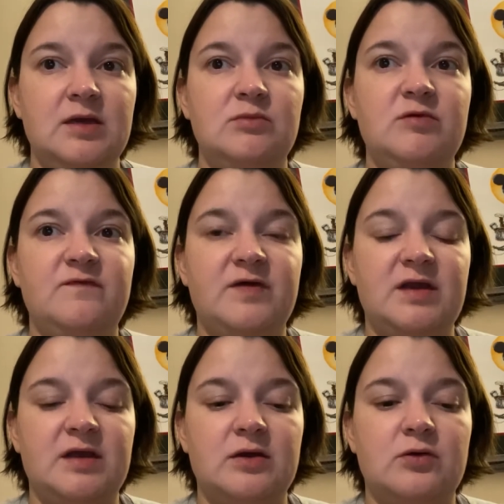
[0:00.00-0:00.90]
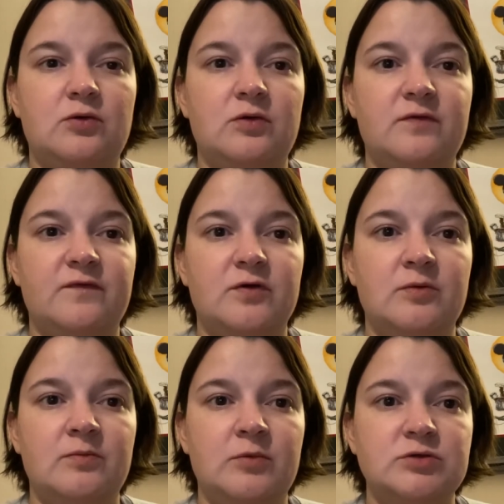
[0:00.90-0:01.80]
Been fighting a cold for
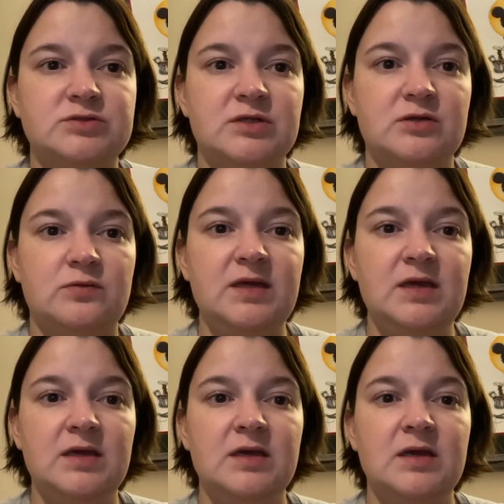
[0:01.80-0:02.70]
most of the week,